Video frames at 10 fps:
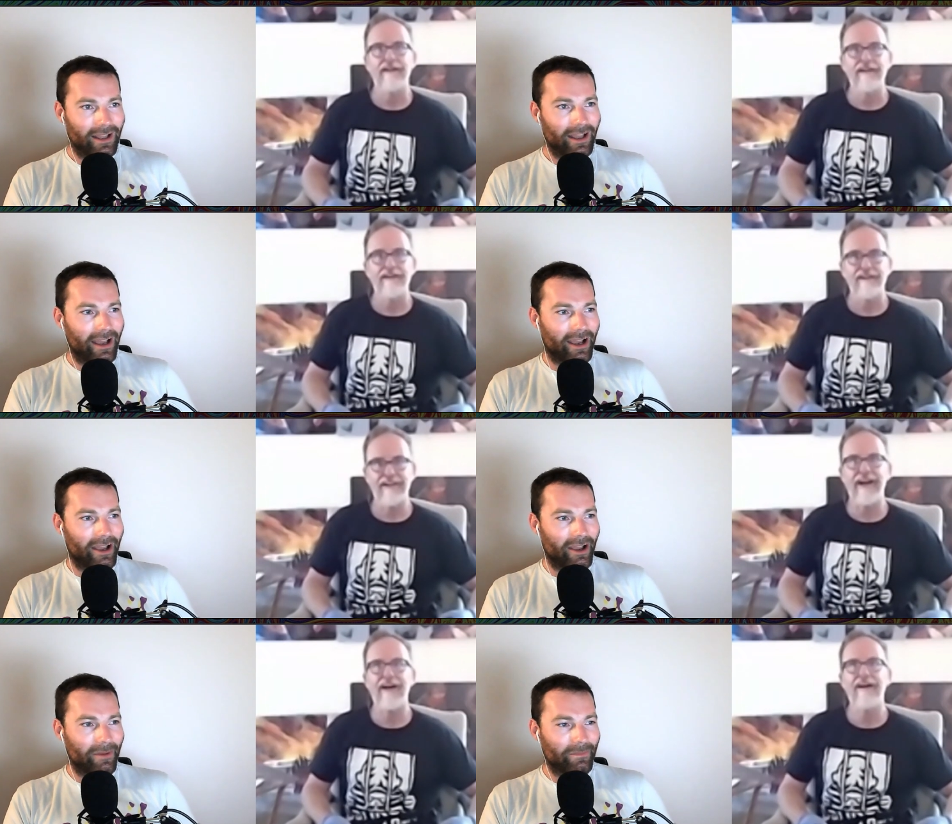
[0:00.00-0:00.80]

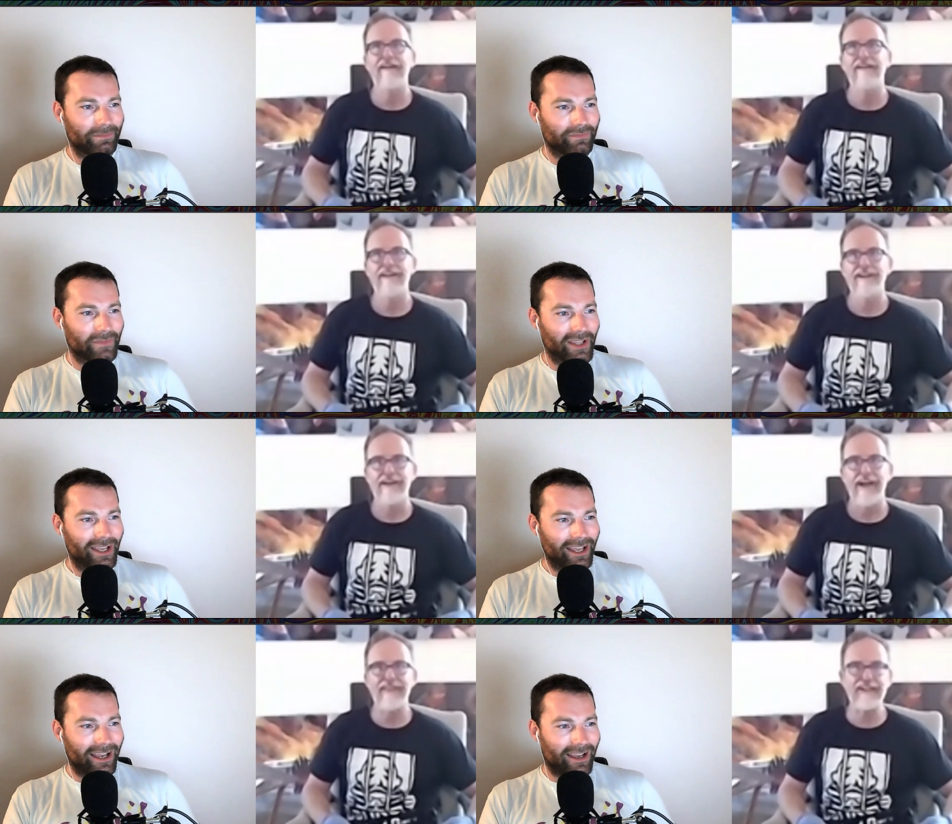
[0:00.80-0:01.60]
Speaker 1: Yeah, and
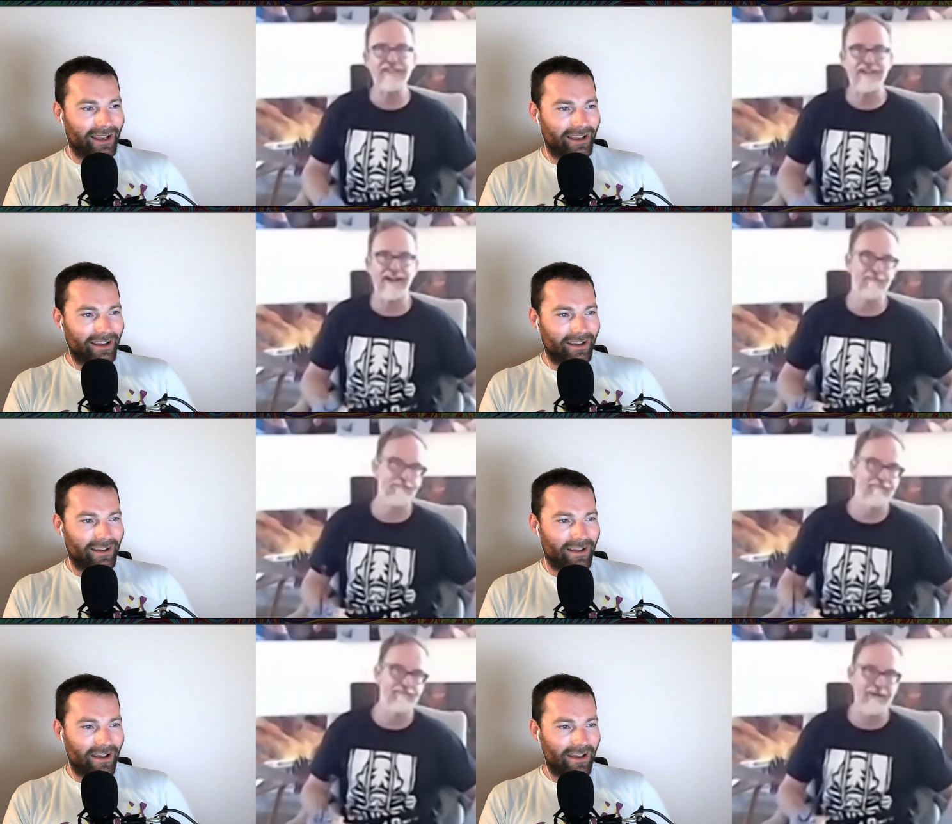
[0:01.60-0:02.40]
that's like
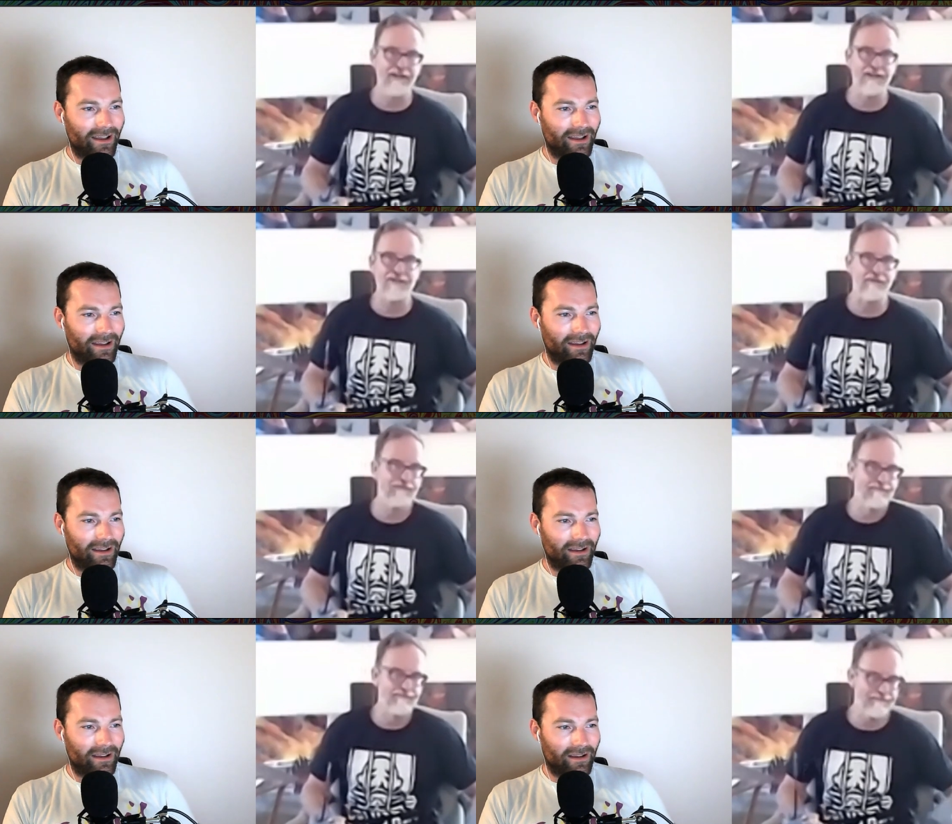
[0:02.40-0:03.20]
because of
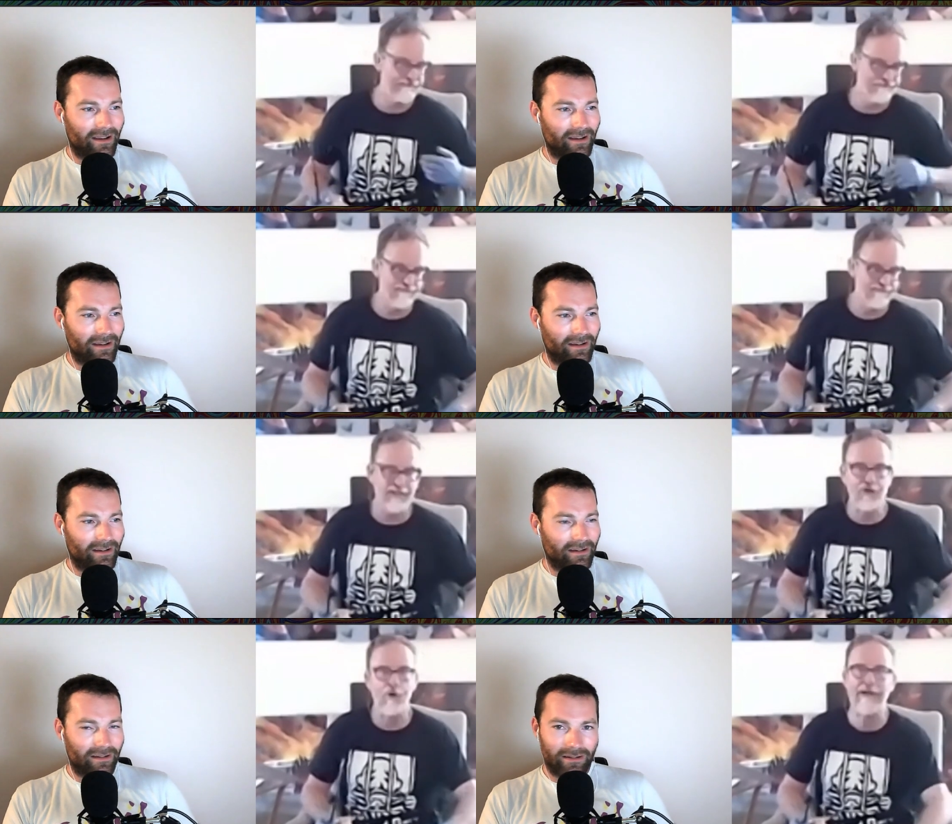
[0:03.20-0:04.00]

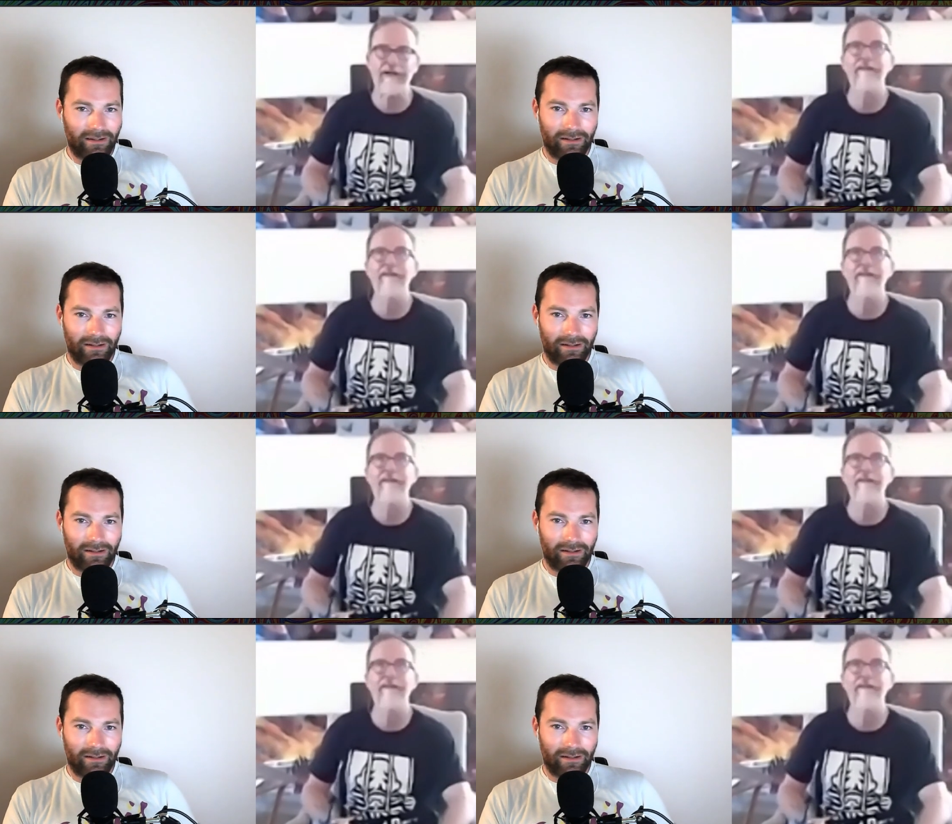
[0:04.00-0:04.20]
Adobe.